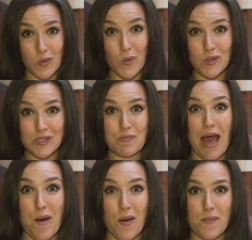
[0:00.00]

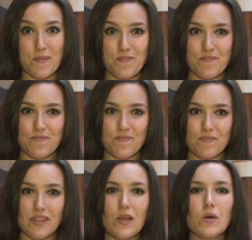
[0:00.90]
horsepower.
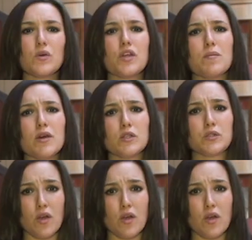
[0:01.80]
Although most